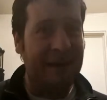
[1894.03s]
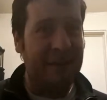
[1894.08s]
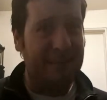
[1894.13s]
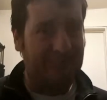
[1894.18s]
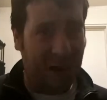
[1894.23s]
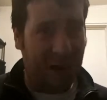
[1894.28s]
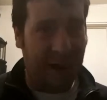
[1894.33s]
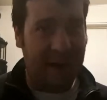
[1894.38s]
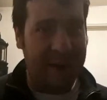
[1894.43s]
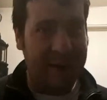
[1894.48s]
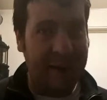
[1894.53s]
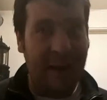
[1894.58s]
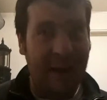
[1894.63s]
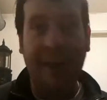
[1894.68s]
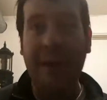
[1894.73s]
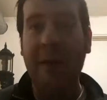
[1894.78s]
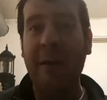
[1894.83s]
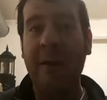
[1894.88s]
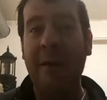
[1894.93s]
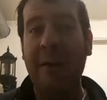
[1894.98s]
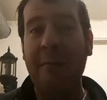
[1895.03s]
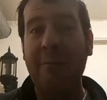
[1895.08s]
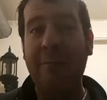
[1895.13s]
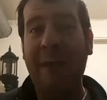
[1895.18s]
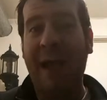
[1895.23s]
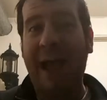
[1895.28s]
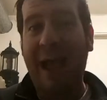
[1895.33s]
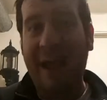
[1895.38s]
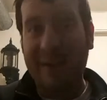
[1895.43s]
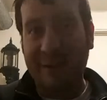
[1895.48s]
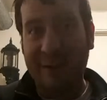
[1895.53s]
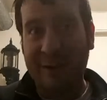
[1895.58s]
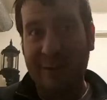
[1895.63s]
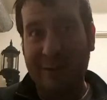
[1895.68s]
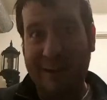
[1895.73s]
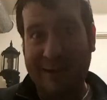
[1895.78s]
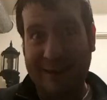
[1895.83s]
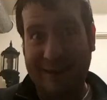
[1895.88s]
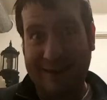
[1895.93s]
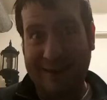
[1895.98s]
upon pattern
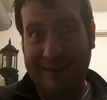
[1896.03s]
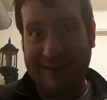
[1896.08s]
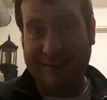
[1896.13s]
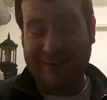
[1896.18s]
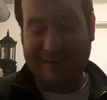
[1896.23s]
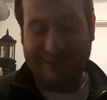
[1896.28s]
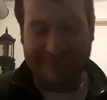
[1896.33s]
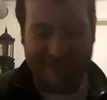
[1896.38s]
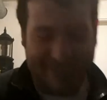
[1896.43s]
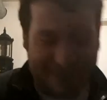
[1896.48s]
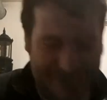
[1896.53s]
recognition.